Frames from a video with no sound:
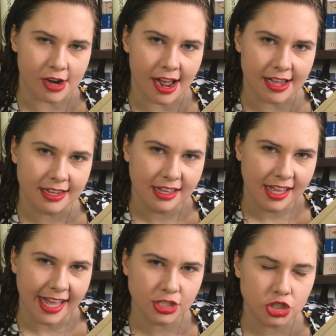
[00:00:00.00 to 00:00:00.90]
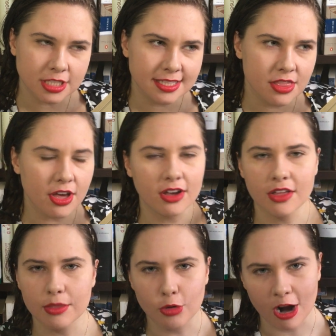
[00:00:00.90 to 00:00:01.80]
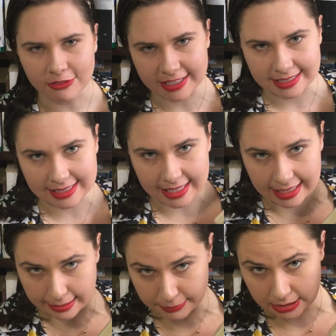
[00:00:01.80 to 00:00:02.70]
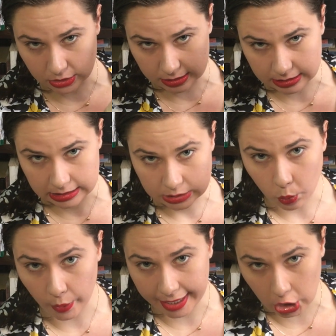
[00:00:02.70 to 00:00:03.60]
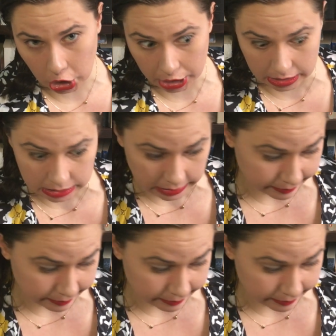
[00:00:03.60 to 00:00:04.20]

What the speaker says: try. It's just the prophets that I'm a little weak on.